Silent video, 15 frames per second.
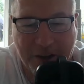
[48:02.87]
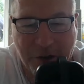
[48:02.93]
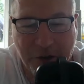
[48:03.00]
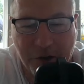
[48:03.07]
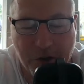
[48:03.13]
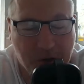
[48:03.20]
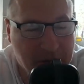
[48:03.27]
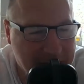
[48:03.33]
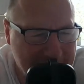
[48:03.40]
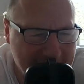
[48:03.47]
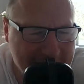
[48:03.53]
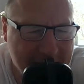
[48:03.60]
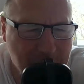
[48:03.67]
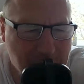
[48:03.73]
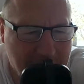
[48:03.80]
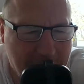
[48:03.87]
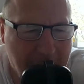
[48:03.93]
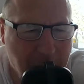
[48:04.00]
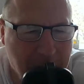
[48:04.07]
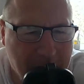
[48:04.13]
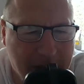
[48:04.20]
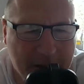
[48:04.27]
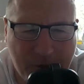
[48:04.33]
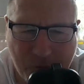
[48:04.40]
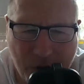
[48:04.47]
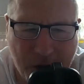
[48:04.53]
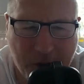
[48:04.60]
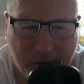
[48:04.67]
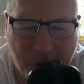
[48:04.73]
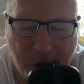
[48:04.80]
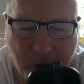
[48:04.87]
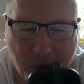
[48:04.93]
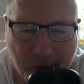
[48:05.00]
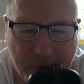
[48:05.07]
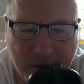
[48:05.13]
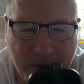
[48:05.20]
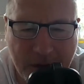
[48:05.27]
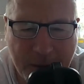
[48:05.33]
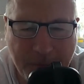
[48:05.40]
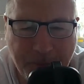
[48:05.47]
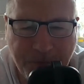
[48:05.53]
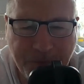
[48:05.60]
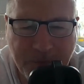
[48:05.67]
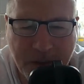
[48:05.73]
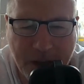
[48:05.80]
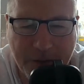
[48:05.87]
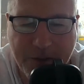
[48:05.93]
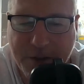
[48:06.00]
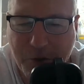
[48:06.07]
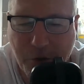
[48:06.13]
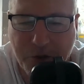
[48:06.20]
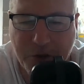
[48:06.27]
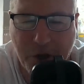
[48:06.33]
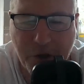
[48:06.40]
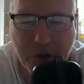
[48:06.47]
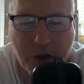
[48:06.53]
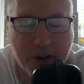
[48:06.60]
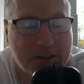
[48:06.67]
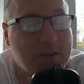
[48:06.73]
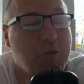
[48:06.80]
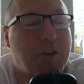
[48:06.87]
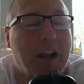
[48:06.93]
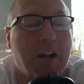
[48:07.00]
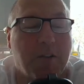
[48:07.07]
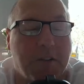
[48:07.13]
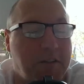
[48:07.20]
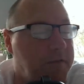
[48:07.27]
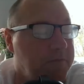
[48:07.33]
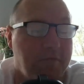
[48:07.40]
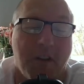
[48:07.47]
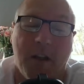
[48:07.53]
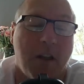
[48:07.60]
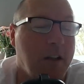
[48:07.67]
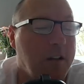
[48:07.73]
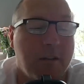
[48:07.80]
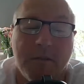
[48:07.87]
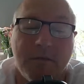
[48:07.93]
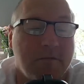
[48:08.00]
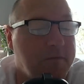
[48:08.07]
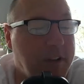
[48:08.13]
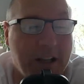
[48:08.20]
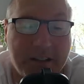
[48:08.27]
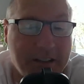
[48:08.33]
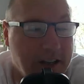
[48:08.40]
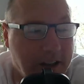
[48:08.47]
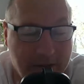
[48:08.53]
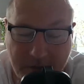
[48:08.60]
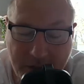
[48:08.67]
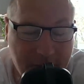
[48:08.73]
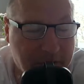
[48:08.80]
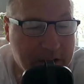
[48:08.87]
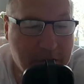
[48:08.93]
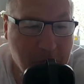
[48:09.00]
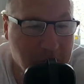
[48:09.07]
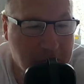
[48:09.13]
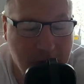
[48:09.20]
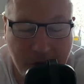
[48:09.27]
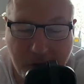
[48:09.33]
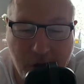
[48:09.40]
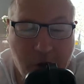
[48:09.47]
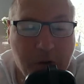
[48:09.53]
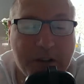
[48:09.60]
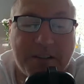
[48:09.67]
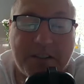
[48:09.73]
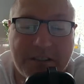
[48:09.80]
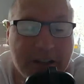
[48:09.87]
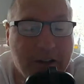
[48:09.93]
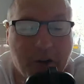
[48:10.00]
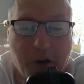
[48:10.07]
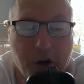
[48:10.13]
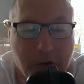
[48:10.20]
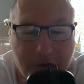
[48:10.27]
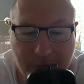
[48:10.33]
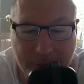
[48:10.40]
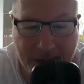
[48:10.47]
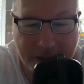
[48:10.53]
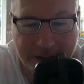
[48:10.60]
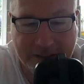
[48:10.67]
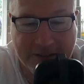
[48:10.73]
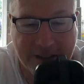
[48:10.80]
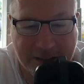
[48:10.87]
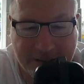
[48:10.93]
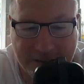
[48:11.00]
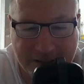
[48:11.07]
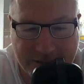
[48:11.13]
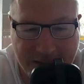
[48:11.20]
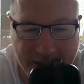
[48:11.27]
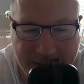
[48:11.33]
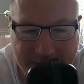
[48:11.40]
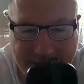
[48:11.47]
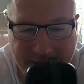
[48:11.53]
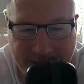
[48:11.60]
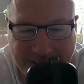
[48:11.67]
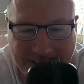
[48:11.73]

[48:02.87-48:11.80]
an own goal. Does that still count in his run of goals? If he scores an own goal, it still counts. That's it. If he scores an own goal, it's still a goal for me. That's 6 and 6.